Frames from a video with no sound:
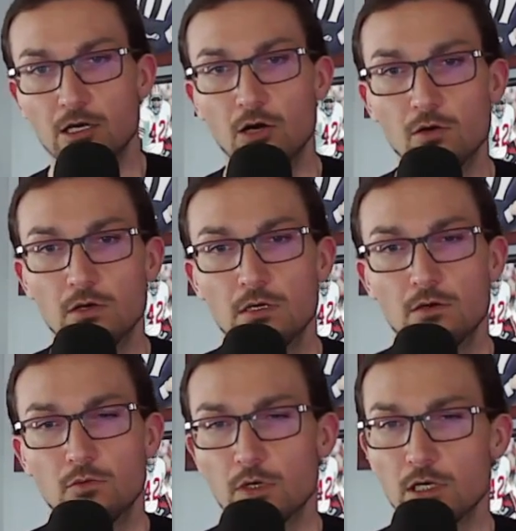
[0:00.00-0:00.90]
oh,
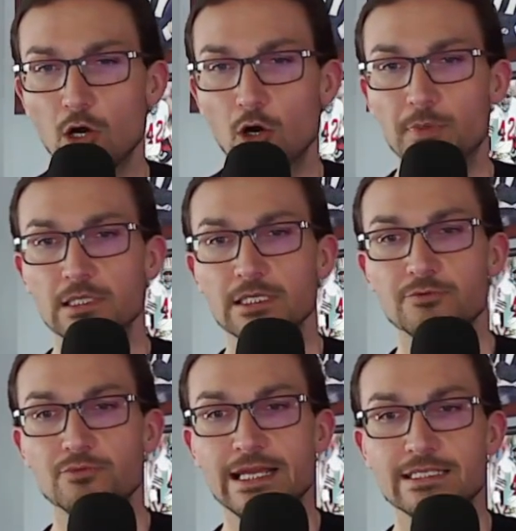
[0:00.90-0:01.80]
we're openly
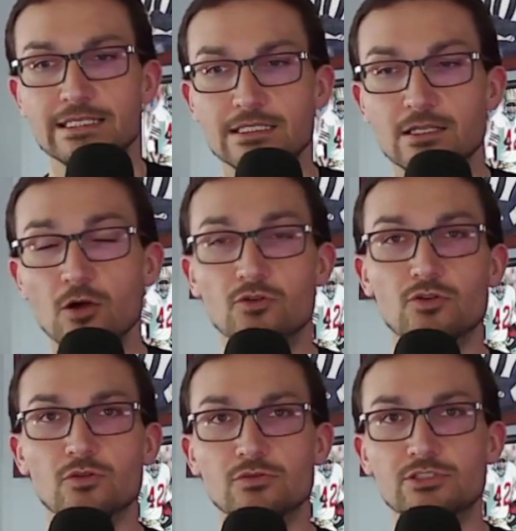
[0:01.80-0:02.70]
racist. Oh,
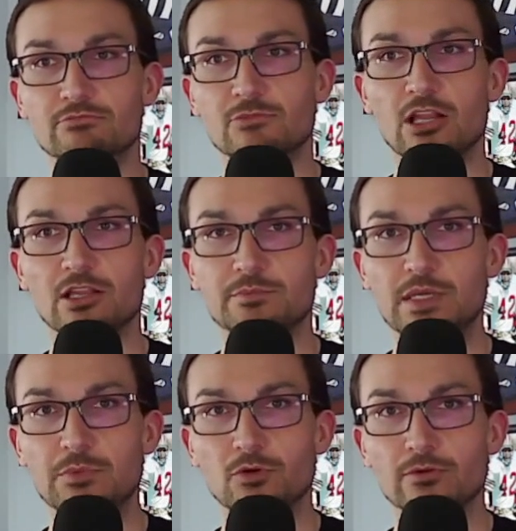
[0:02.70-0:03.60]
cool, just calling
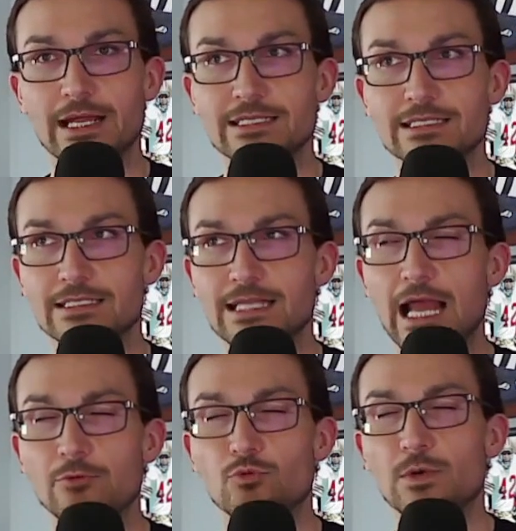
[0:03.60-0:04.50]
people racist.
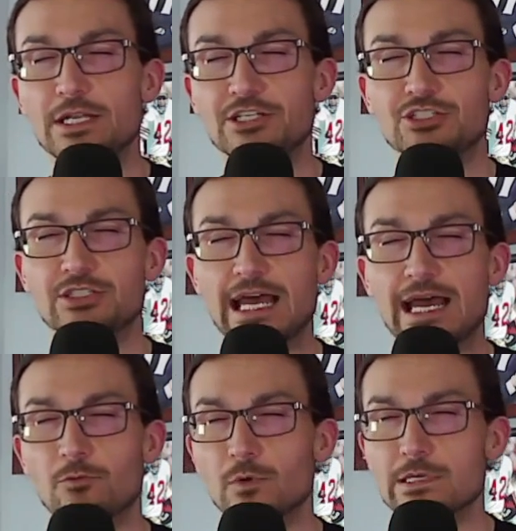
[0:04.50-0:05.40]
I wish
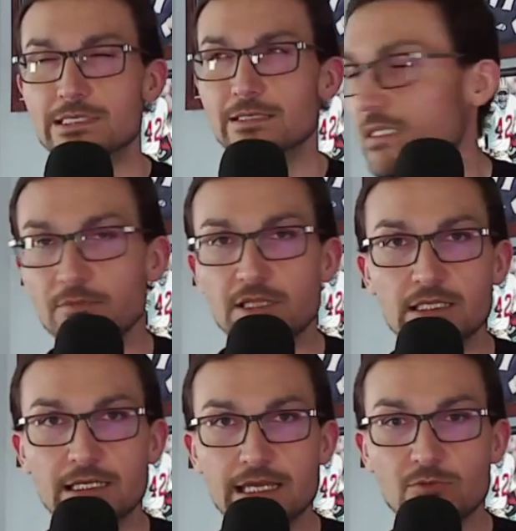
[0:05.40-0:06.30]
that was something
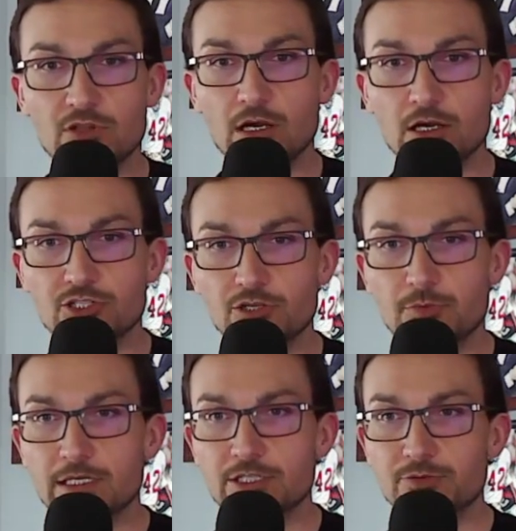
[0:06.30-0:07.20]
that came with a harsher
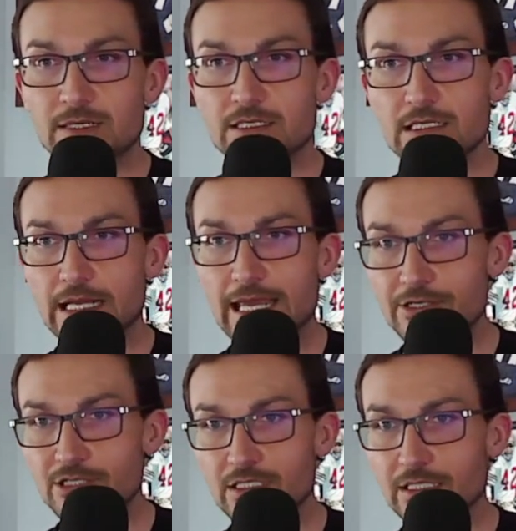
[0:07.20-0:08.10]
punishment. You
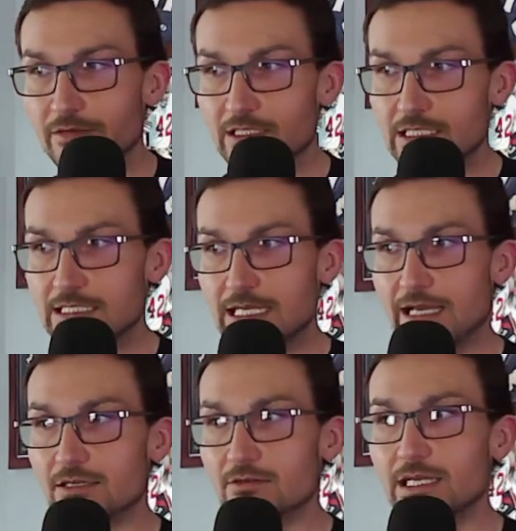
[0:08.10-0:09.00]
can't just levy these
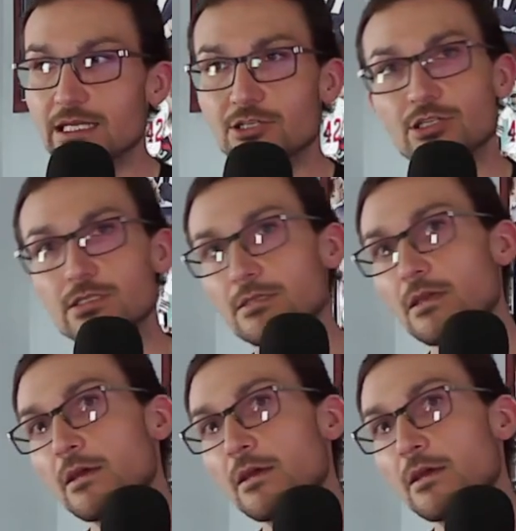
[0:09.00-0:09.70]
accusations